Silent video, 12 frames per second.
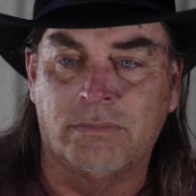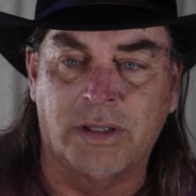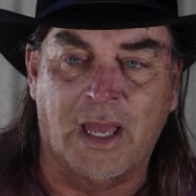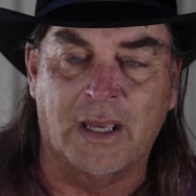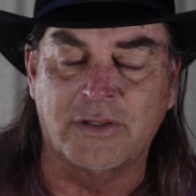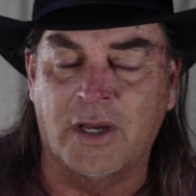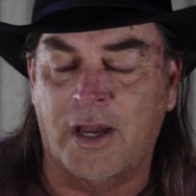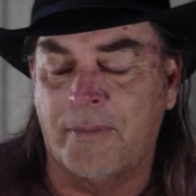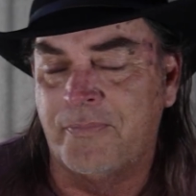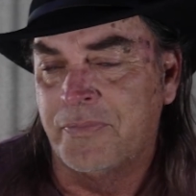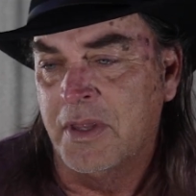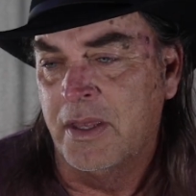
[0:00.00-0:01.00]
Blacktop.
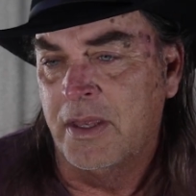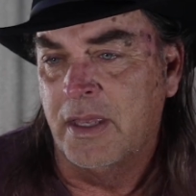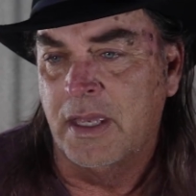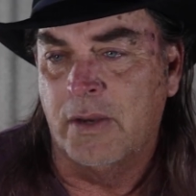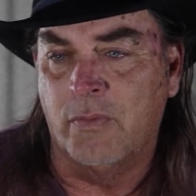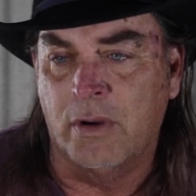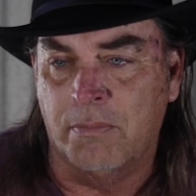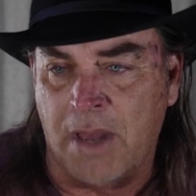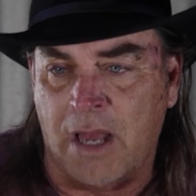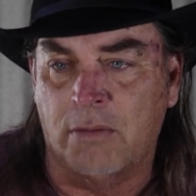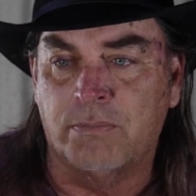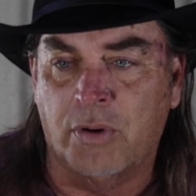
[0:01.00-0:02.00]
And we're
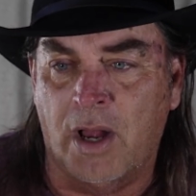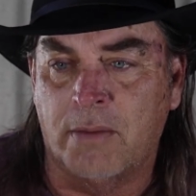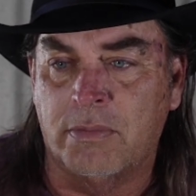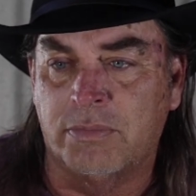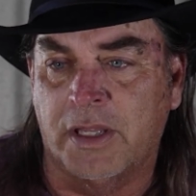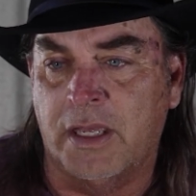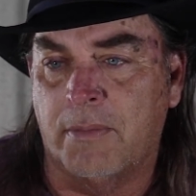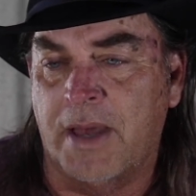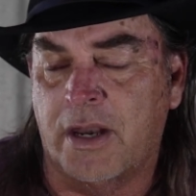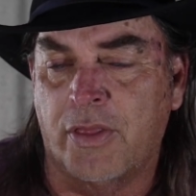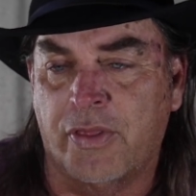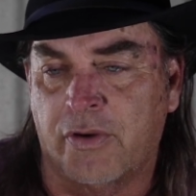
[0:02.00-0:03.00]
probably
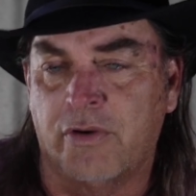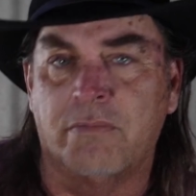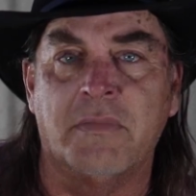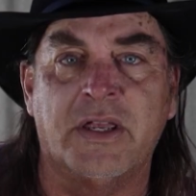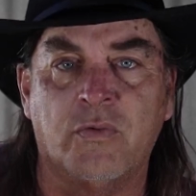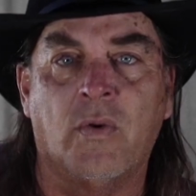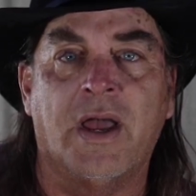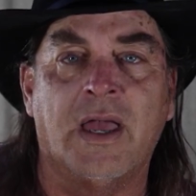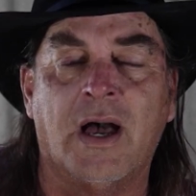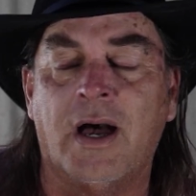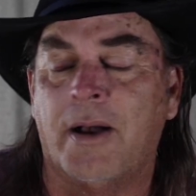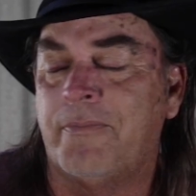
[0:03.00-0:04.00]
about a third midway
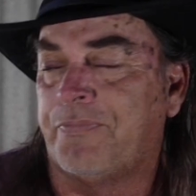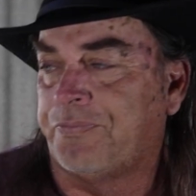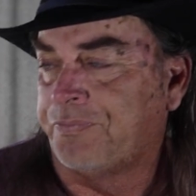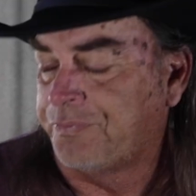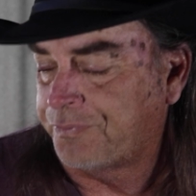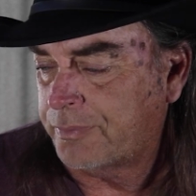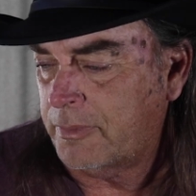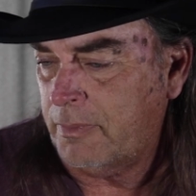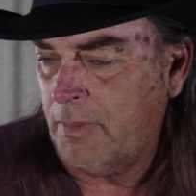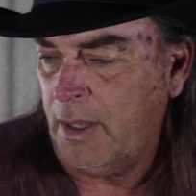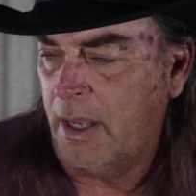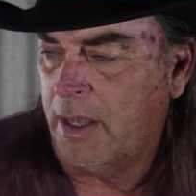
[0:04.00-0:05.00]
up.
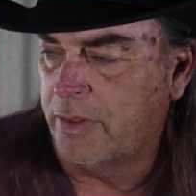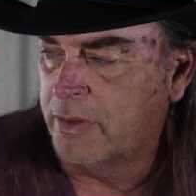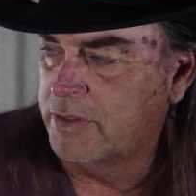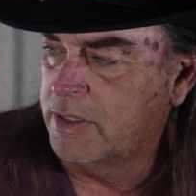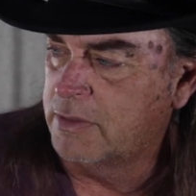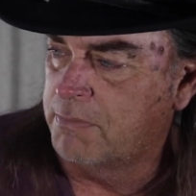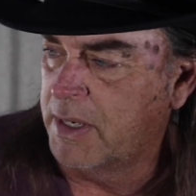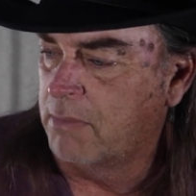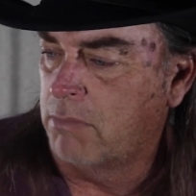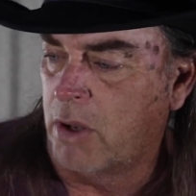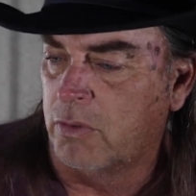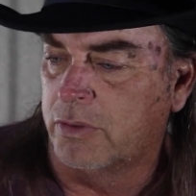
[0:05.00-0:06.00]
And there's these
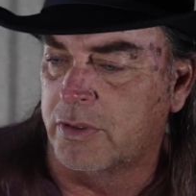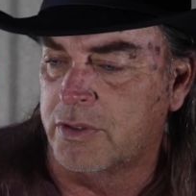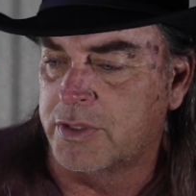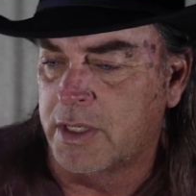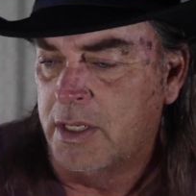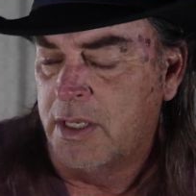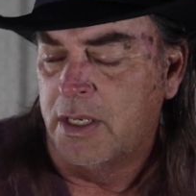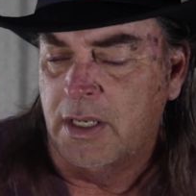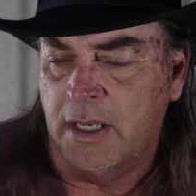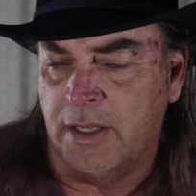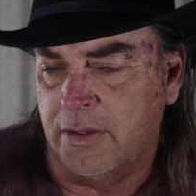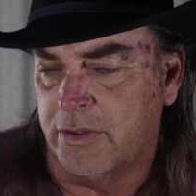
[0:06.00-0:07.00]
big boulders,
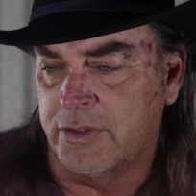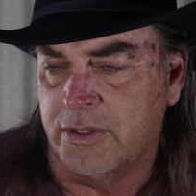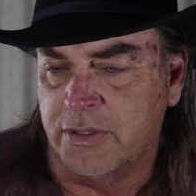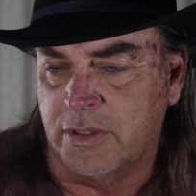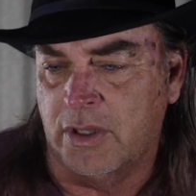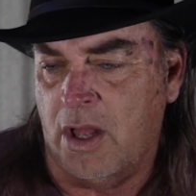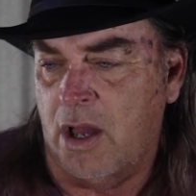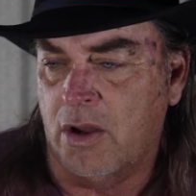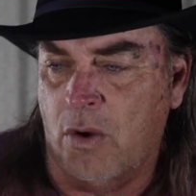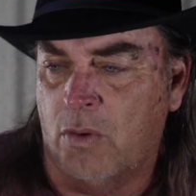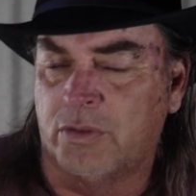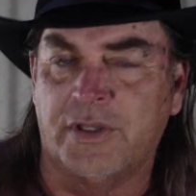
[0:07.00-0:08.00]
and there's this log
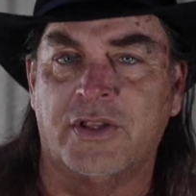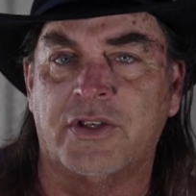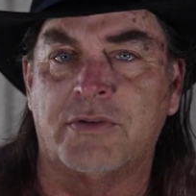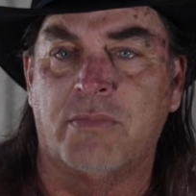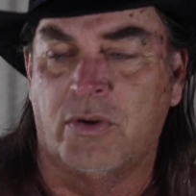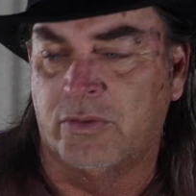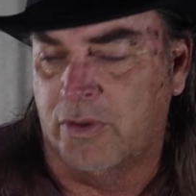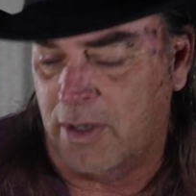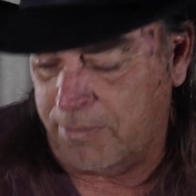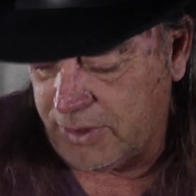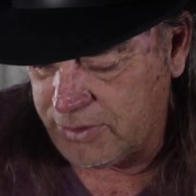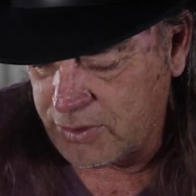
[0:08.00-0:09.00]
holding this boulder
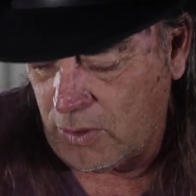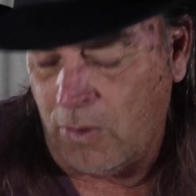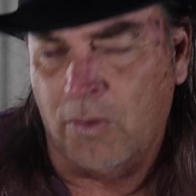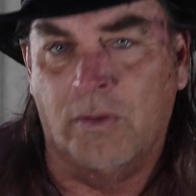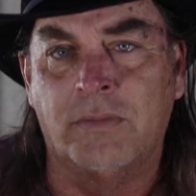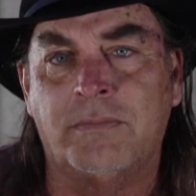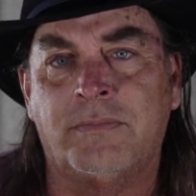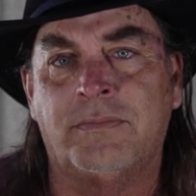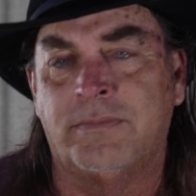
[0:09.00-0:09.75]
up, and it's a hole.